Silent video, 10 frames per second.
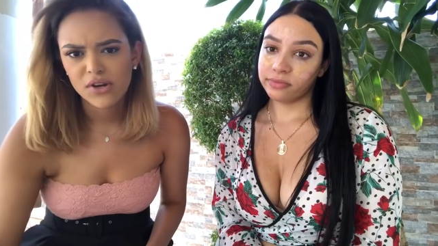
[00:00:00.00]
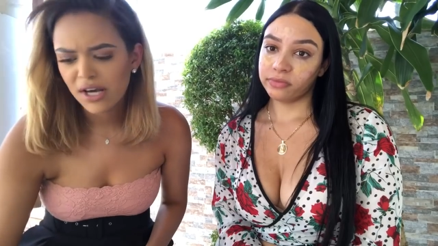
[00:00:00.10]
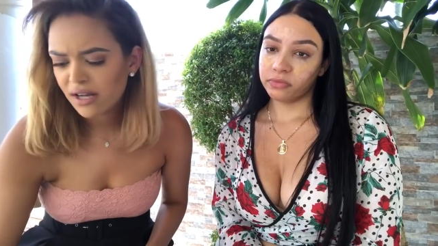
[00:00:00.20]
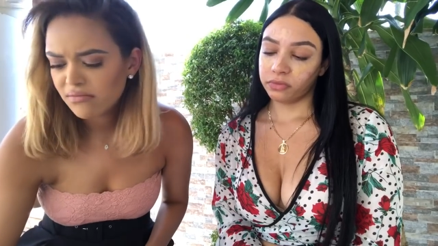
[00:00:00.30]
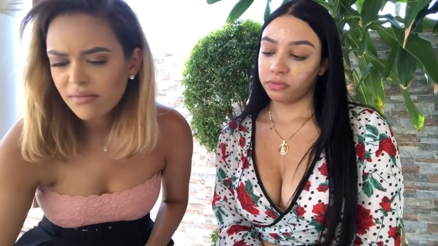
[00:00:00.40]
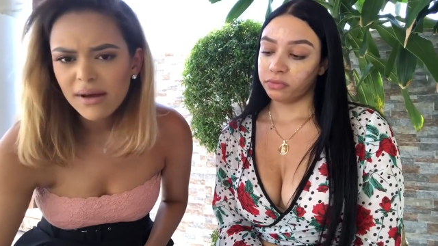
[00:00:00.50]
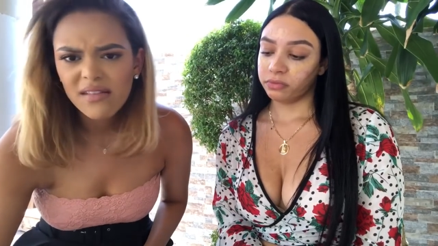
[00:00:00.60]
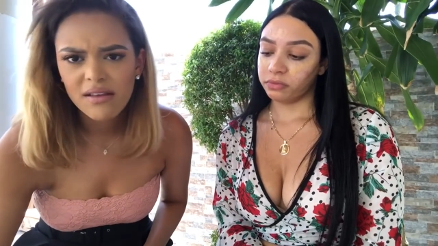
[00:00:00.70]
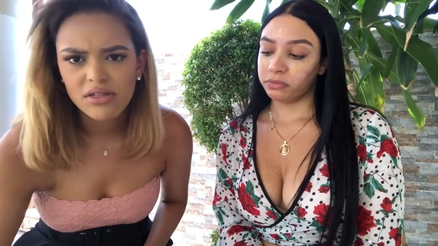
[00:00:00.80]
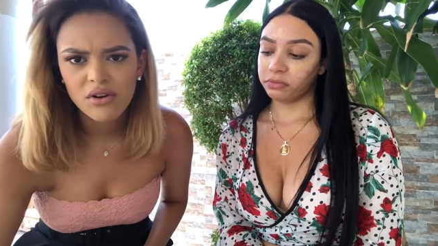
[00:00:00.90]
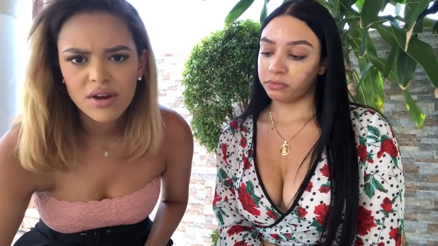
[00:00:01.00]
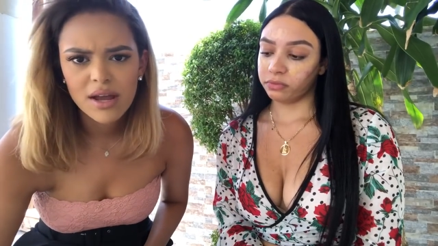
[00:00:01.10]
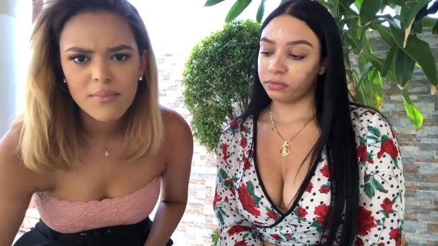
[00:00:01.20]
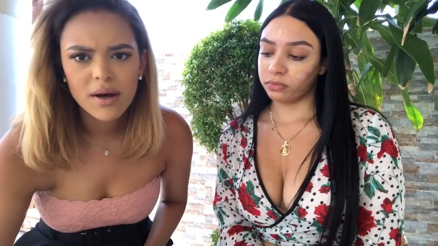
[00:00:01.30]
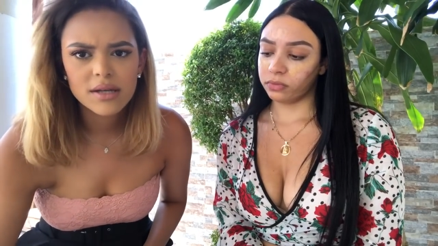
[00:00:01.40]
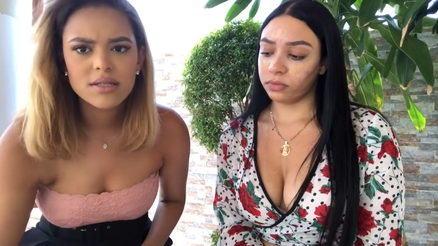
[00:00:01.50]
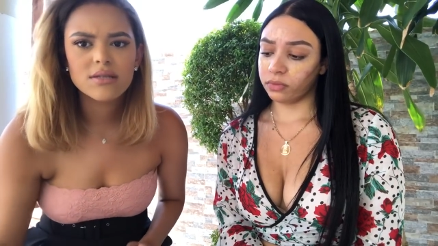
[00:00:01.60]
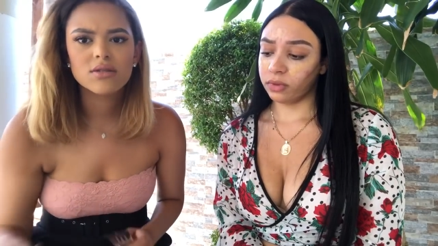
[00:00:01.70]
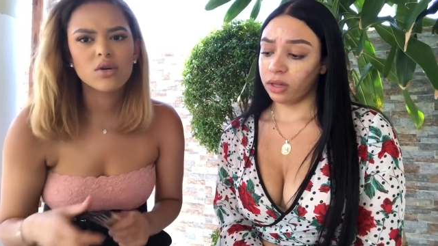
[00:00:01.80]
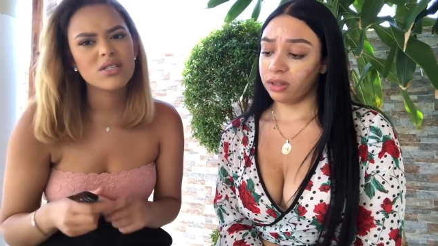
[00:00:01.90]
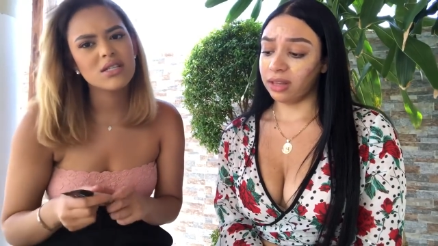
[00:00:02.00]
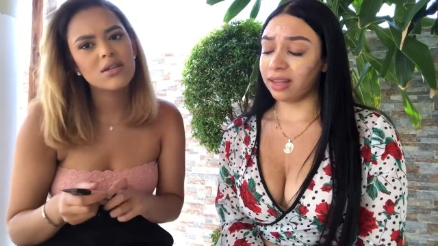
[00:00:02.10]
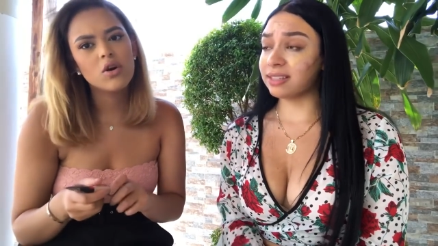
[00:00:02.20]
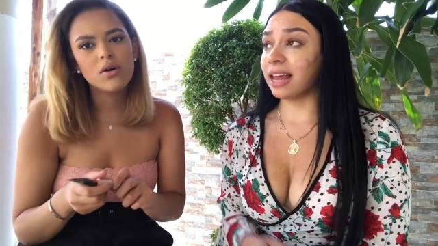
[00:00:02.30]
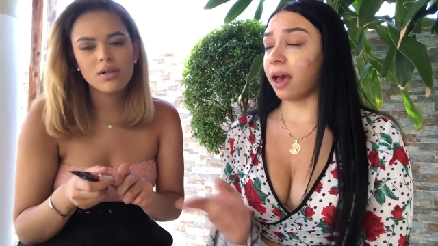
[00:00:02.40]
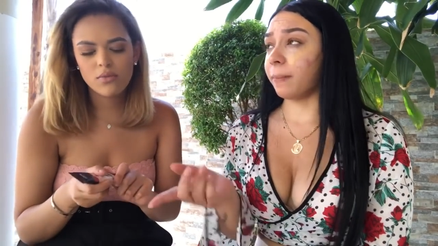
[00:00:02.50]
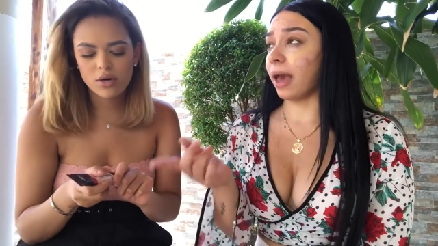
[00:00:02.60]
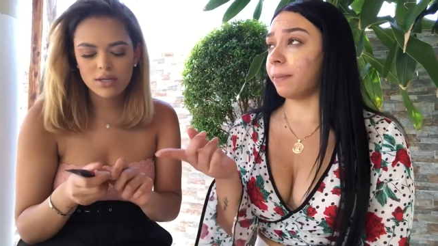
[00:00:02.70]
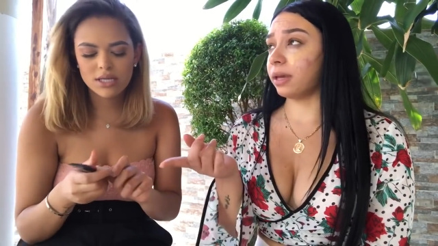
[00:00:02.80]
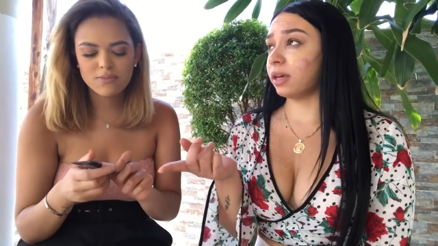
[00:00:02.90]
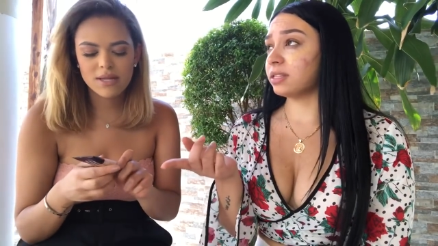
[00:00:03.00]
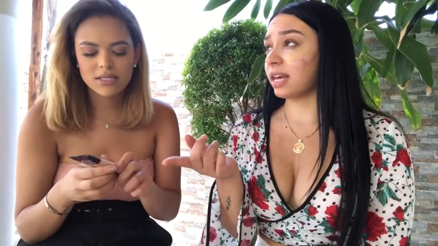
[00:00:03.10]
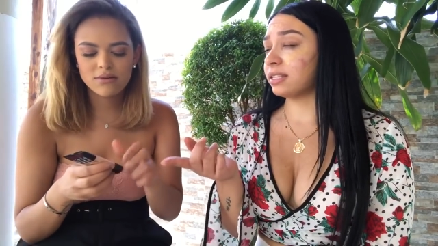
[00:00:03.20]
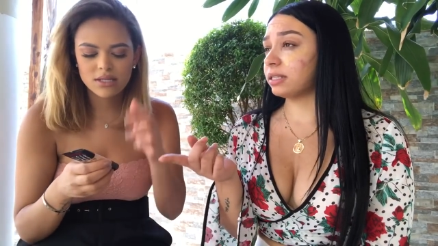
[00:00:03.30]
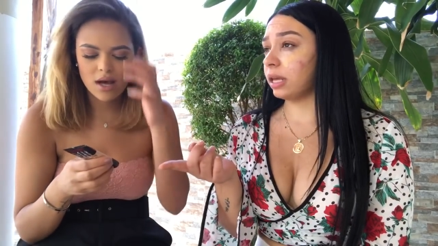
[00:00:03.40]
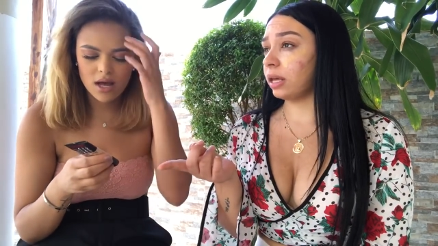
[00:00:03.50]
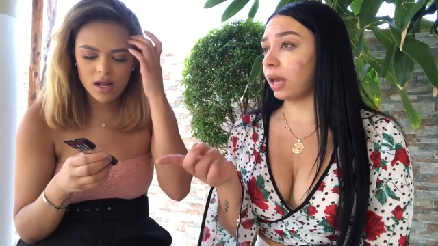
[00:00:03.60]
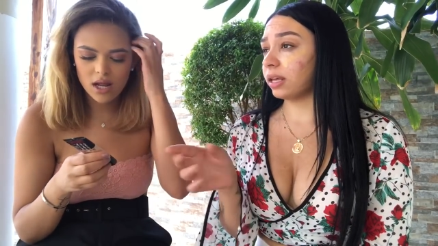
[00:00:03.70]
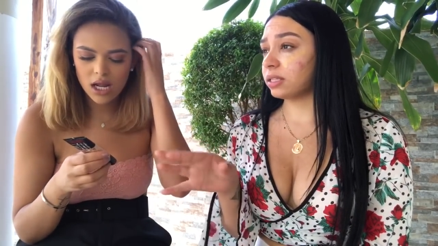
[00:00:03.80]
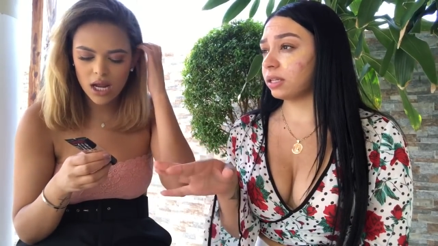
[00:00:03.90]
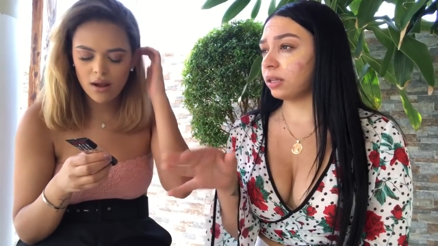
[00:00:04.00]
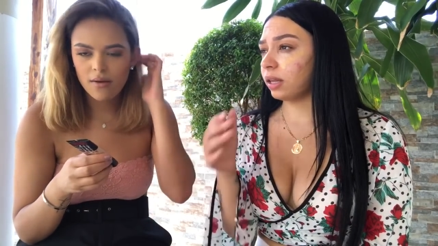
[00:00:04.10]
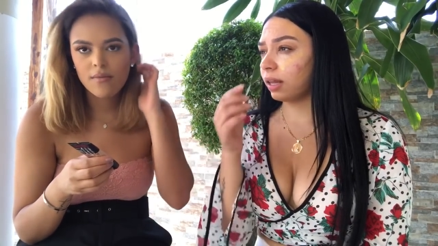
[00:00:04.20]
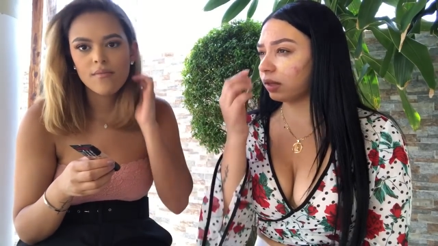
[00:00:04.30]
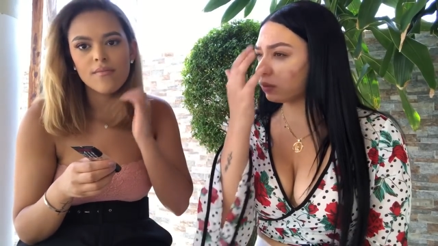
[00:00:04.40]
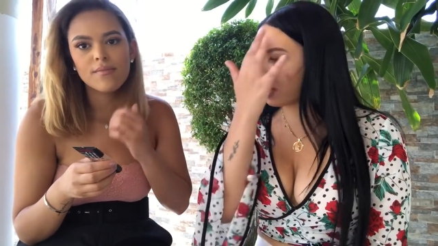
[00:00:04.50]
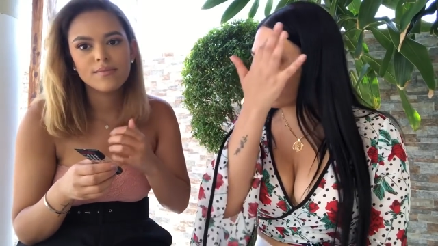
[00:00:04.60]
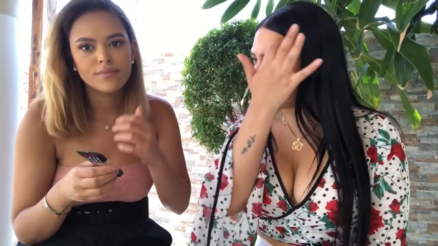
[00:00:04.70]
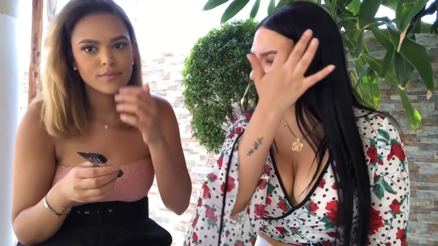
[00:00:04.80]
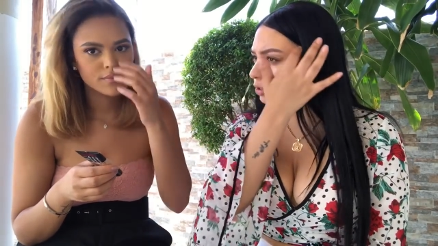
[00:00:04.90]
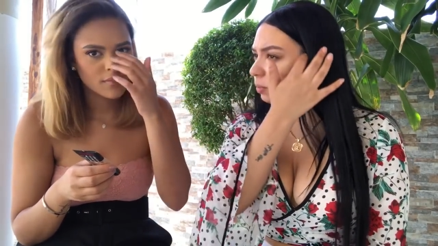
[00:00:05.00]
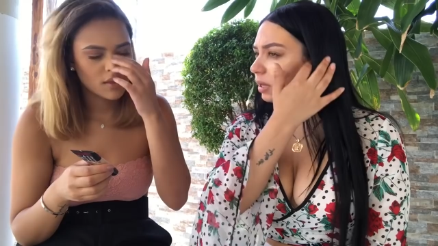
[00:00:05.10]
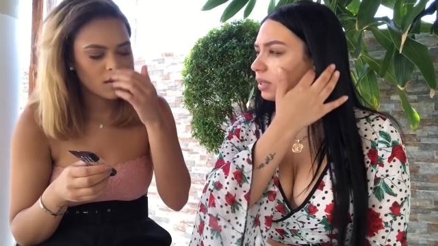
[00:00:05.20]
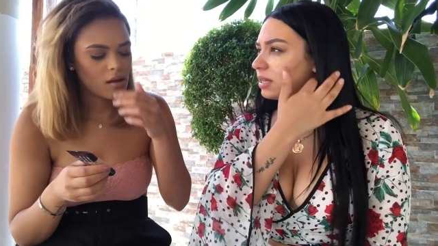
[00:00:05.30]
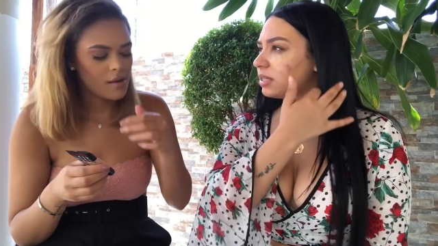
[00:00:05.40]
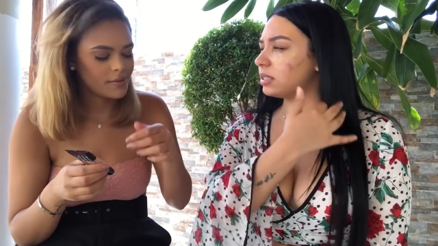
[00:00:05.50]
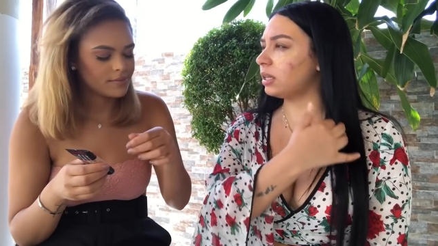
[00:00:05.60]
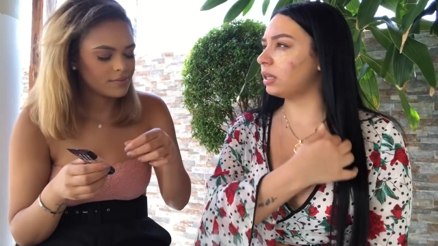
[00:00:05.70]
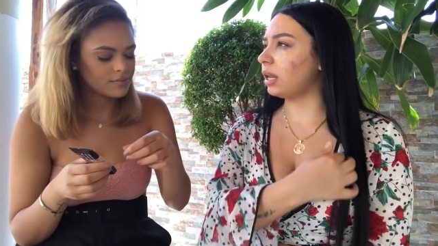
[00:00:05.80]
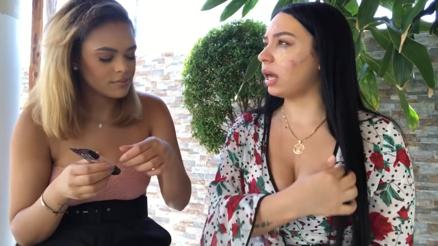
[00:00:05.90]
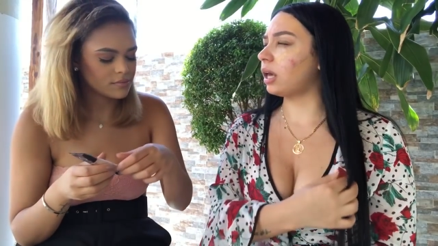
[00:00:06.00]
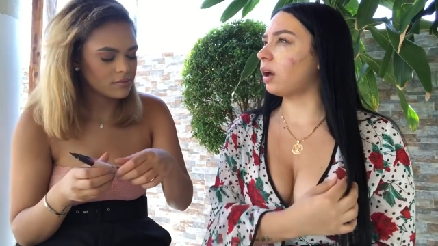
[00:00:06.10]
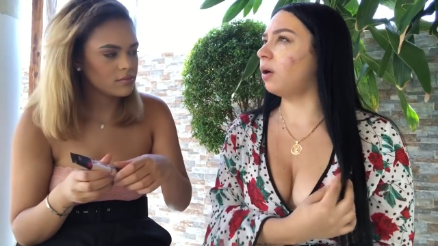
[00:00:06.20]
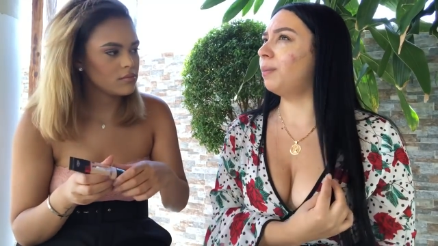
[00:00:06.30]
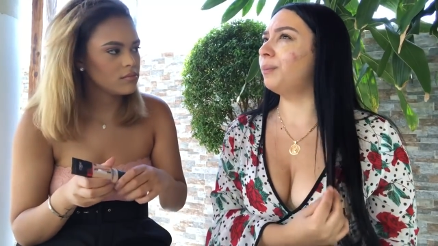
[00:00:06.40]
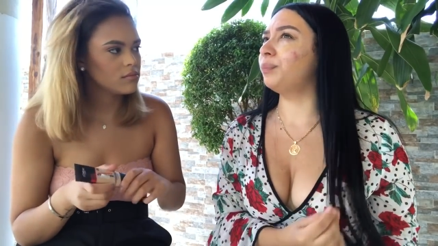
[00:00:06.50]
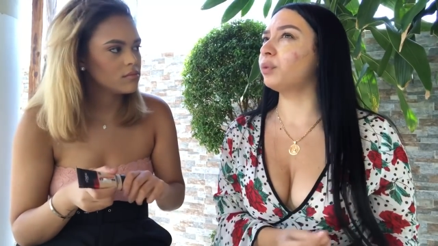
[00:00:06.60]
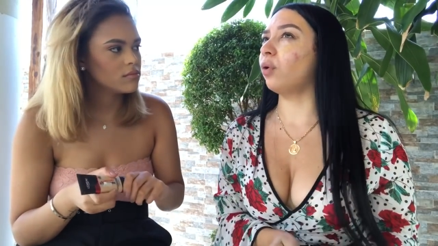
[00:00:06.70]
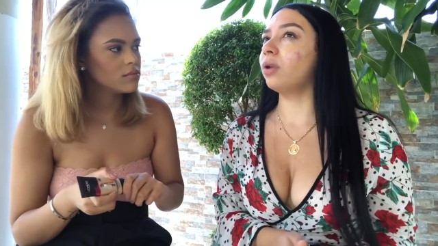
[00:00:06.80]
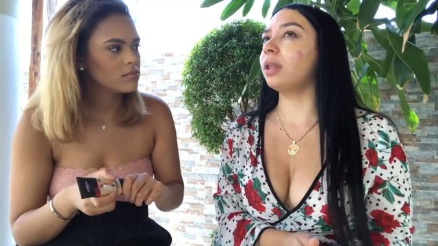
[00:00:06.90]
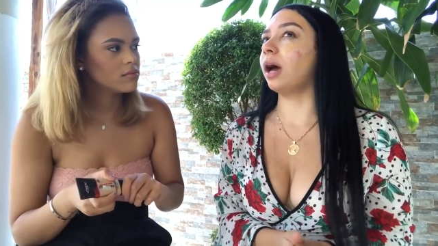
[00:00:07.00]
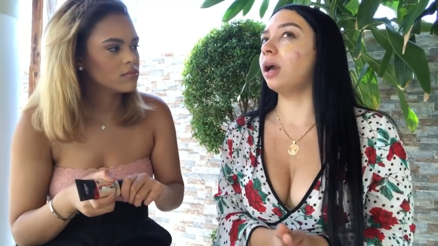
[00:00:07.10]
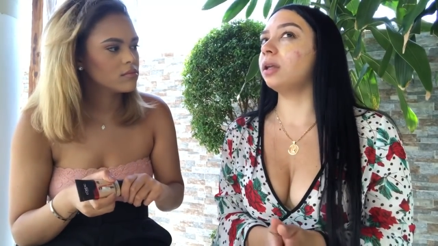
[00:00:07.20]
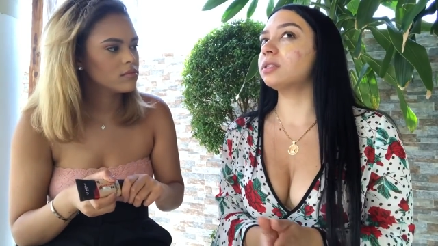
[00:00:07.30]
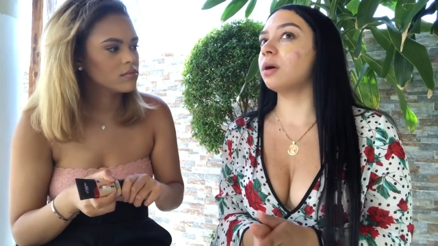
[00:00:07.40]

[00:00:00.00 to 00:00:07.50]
Speaker 1: forget. I think $38.
Speaker 2: So it's a that's little not bad because I seen that. That's why I asked you, because I seen that like online